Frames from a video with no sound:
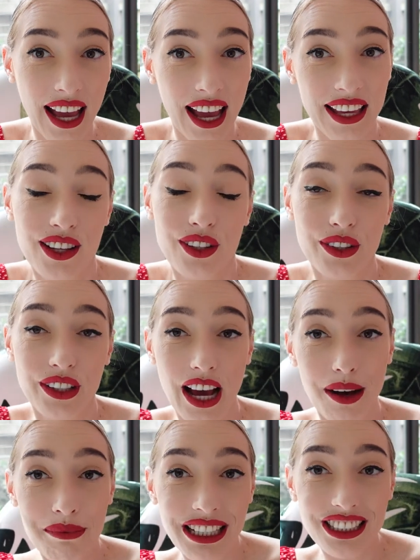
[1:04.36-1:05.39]
I include
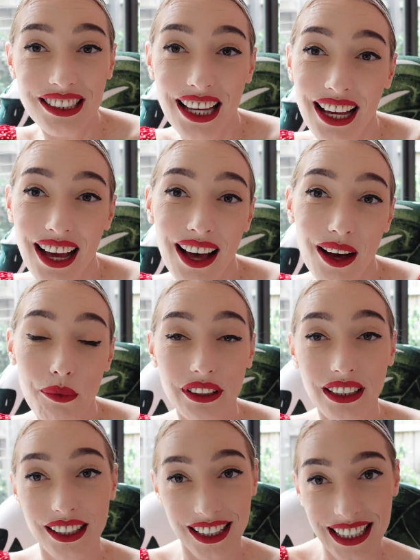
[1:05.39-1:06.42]
how much they are,
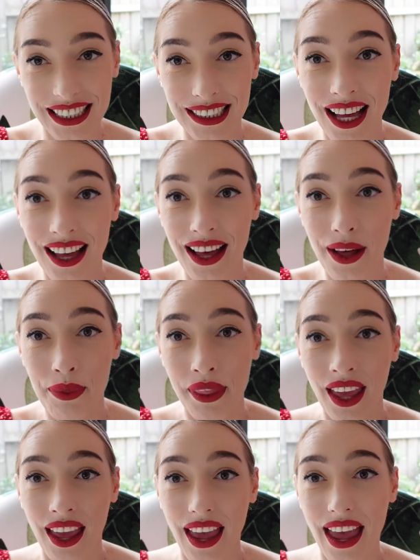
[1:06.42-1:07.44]
what the links are,
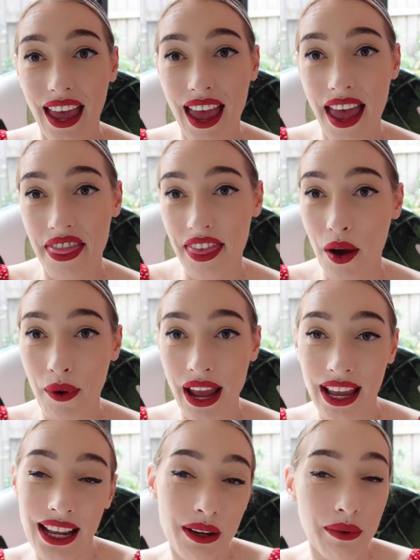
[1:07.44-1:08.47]
and that
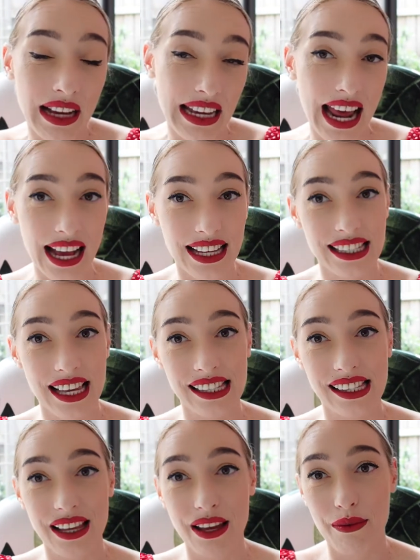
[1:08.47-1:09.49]
way anyone can access
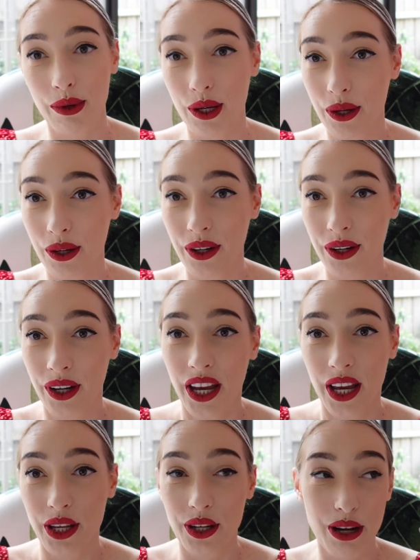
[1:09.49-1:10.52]
them who,
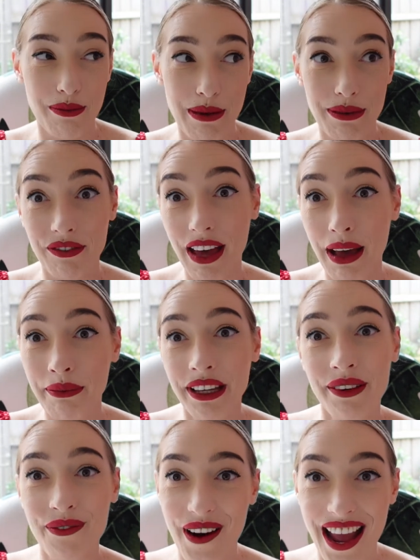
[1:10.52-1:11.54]
you know, maybe
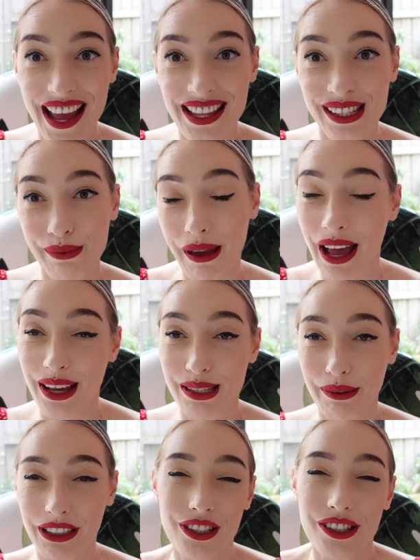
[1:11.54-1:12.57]
family, friends, my
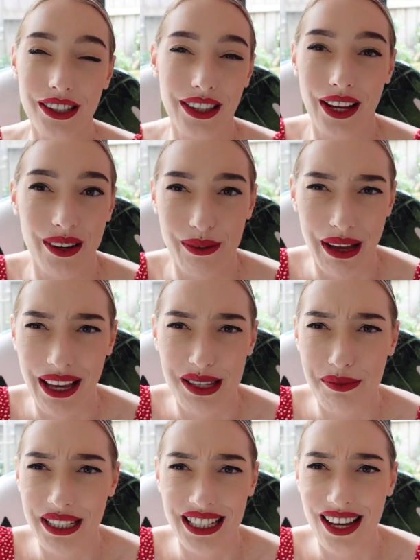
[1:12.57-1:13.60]
husband, usually they go to my
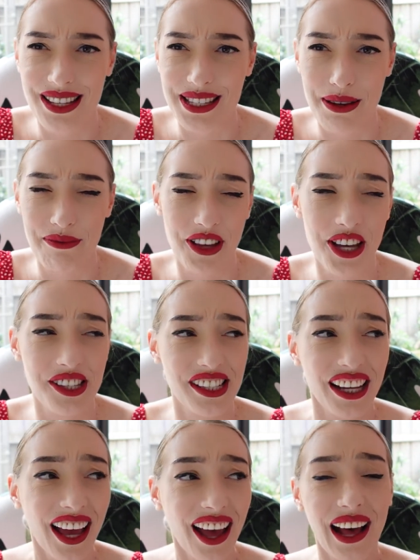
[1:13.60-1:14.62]
husband to ask him first.
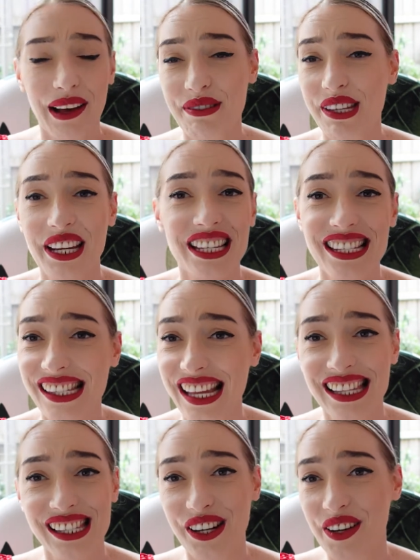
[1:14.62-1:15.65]
Um, so he just
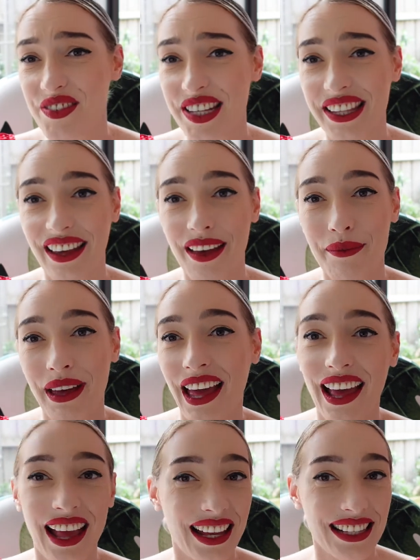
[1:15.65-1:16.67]
sends it off to them
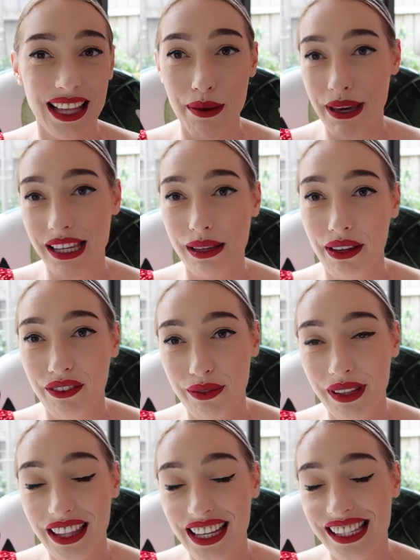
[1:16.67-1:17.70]
and they pick something from
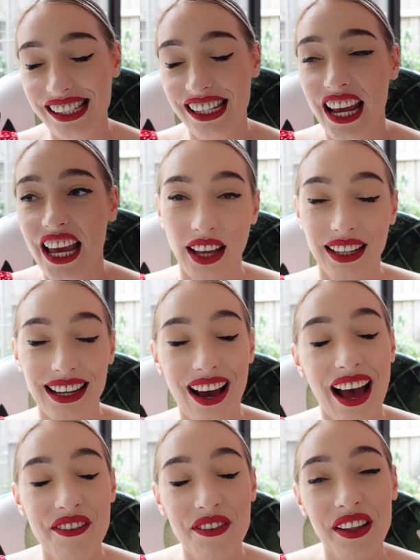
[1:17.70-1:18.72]
the list. Now
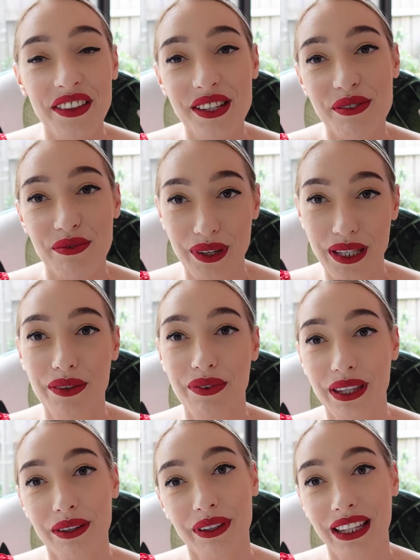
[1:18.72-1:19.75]
I found this really,
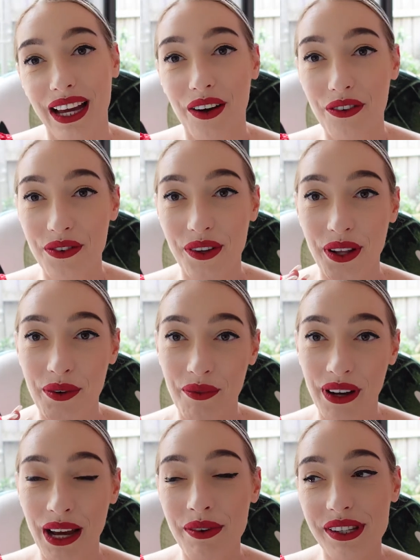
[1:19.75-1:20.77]
really, really helpful. And
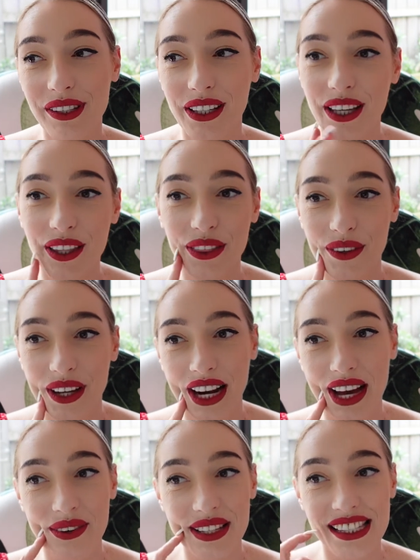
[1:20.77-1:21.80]
when I was looking through it,
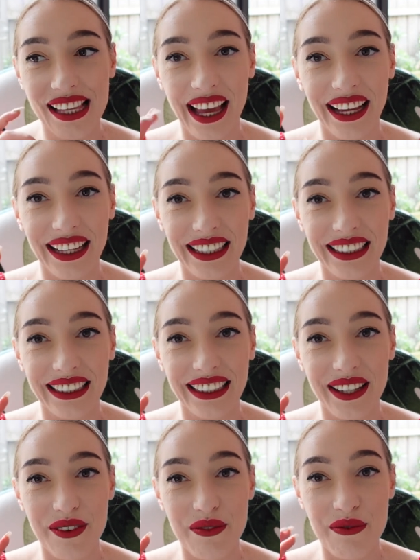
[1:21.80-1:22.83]
I was like,
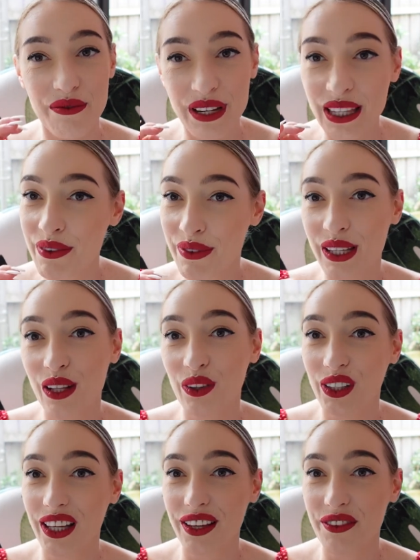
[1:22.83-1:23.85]
really, really
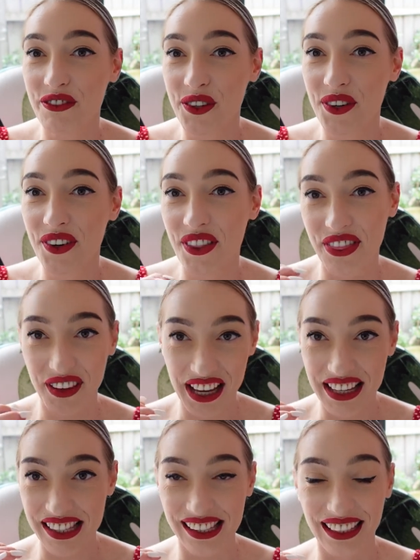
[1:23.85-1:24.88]
looking for
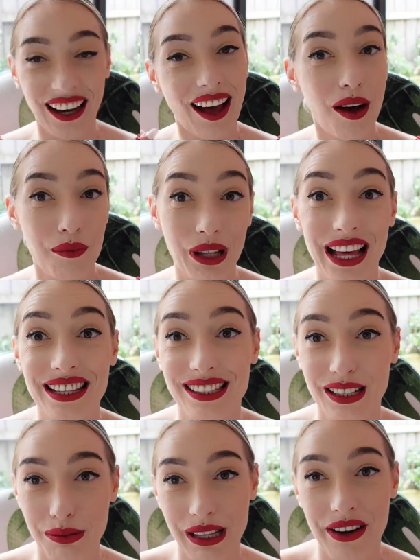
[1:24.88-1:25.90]
things that aren't plants
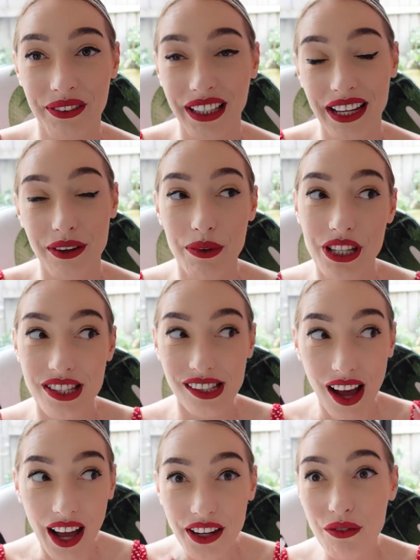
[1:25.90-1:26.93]
that are plant related, which is
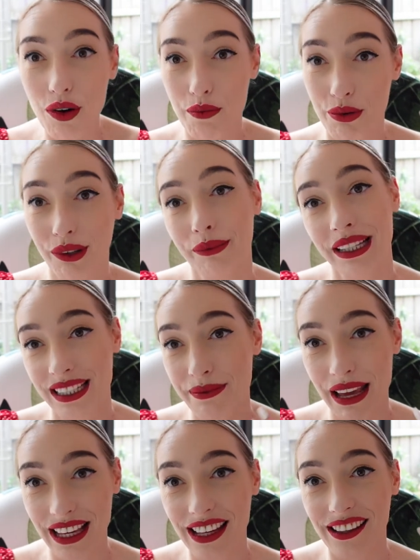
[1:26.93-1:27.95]
kind of what brought me to
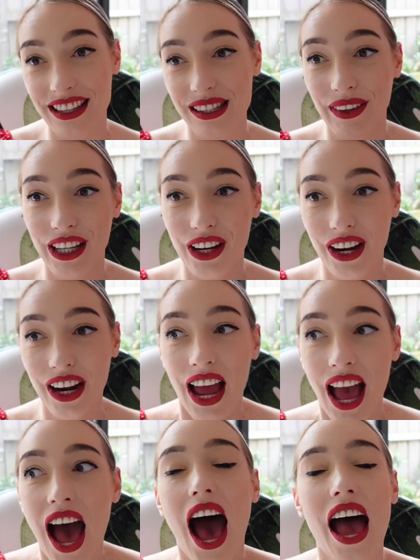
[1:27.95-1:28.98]
making this video.
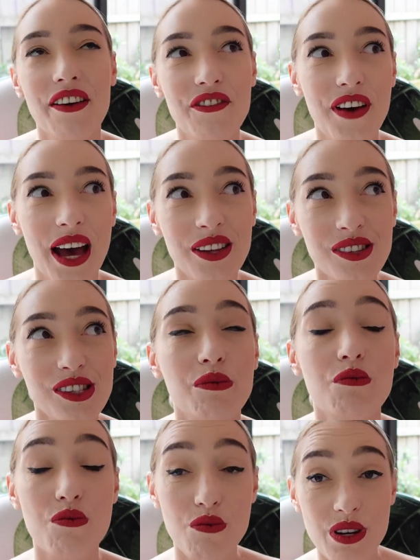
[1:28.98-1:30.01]
I found
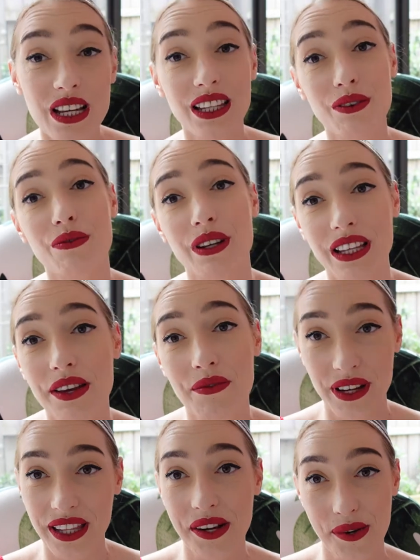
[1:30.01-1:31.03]
some really, really,
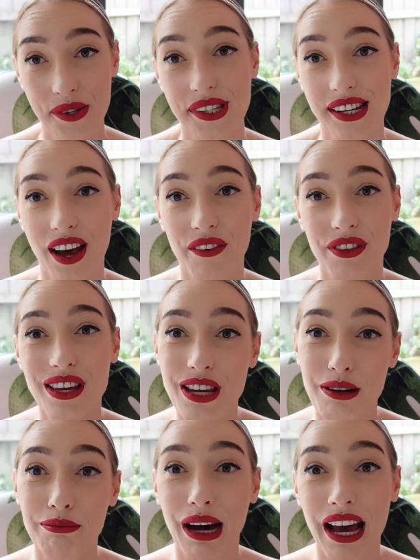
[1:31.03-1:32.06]
really cool stuff that you
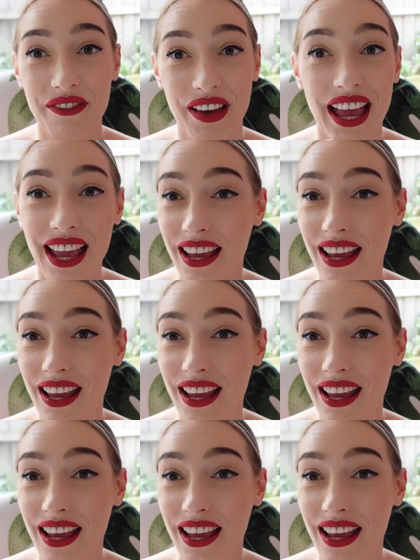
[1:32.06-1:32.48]
can buy for